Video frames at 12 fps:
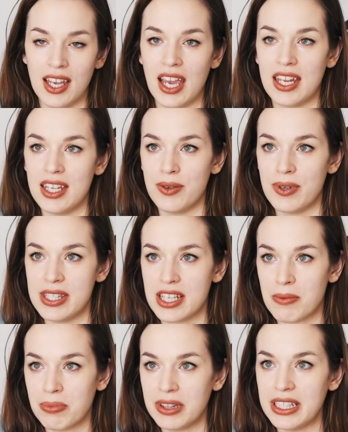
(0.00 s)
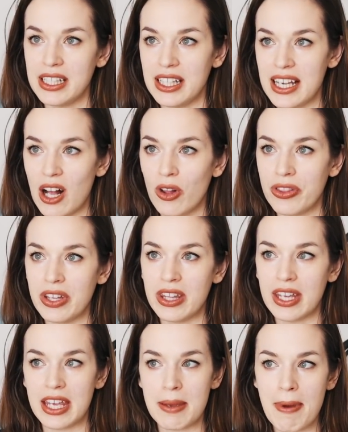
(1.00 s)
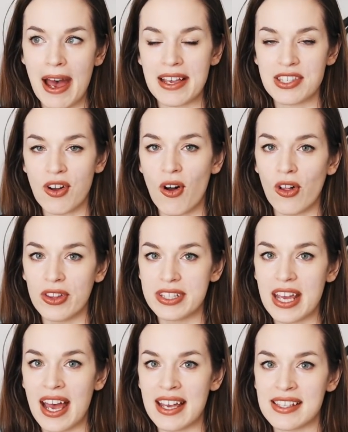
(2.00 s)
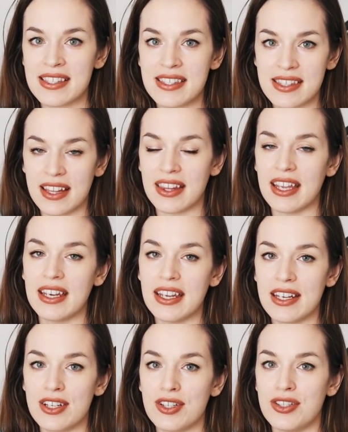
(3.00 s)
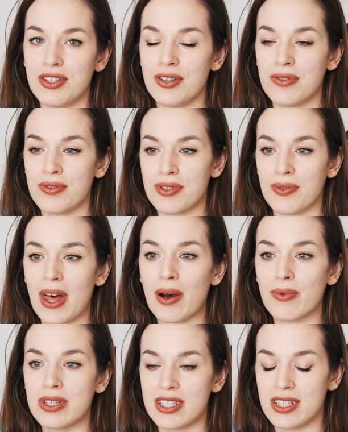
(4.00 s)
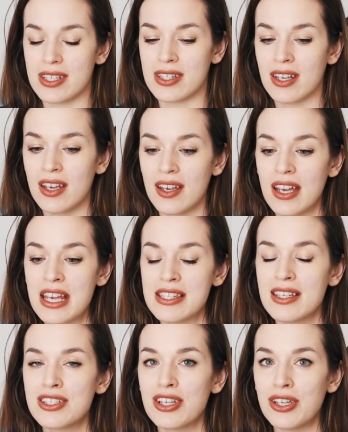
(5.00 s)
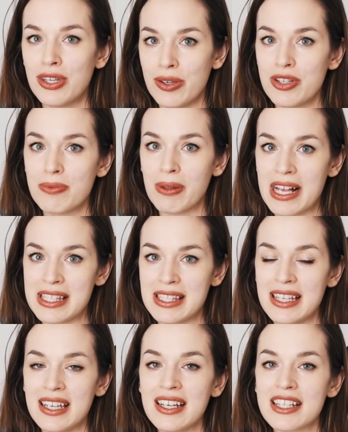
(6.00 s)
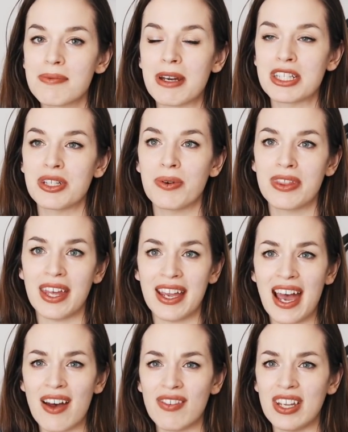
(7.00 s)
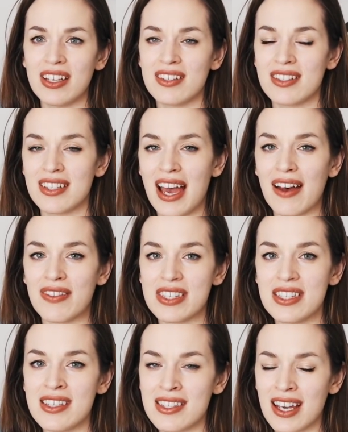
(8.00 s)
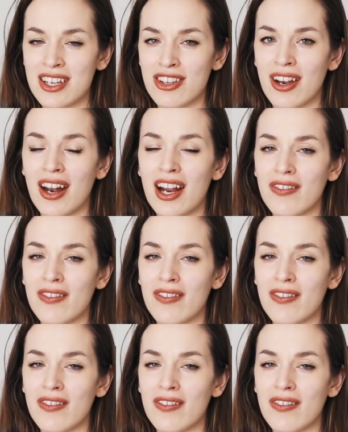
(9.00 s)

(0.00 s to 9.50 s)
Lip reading: And he was completely healthy. Like he passed all the tests that they needed to do. So that was just such a huge blessing, especially with like having to have the C-section and